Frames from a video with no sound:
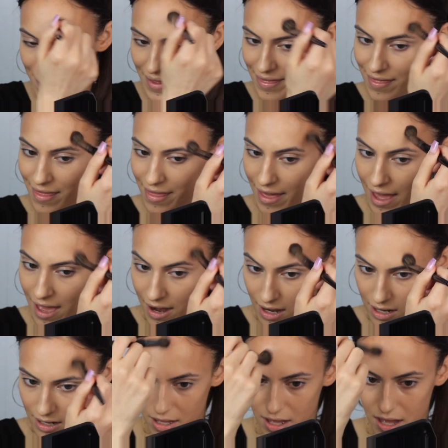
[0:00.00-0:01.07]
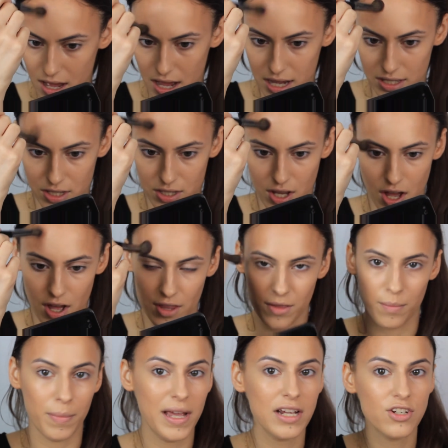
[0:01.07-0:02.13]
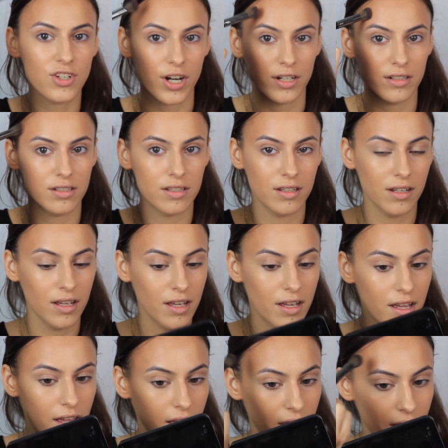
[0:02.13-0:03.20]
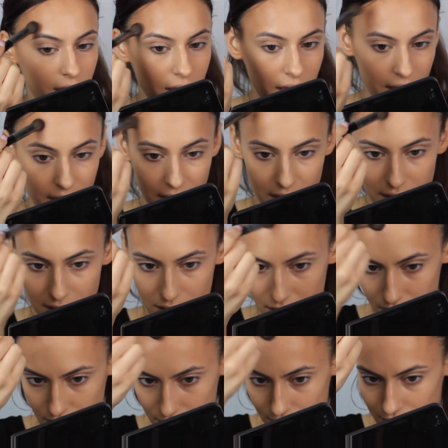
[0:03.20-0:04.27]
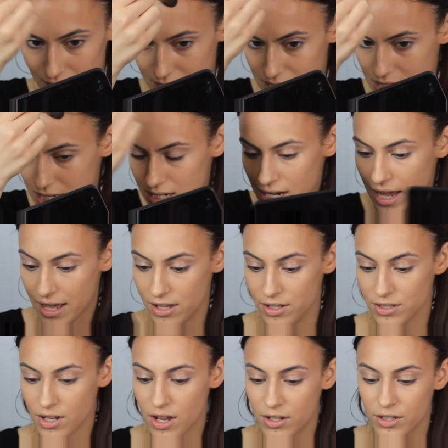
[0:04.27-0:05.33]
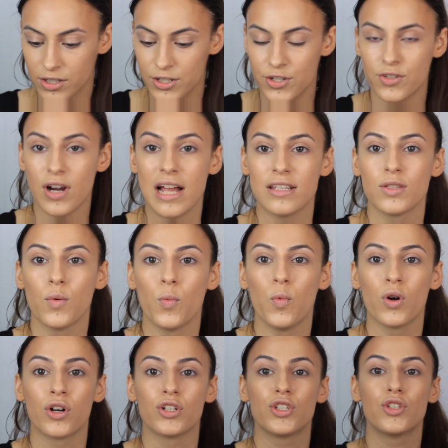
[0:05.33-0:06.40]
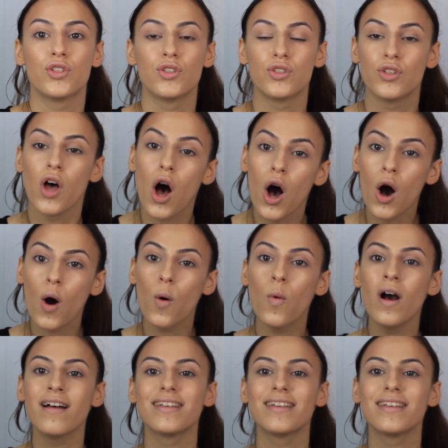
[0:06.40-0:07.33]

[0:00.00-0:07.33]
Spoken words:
But then I saw all the pictures and the details on her dress were so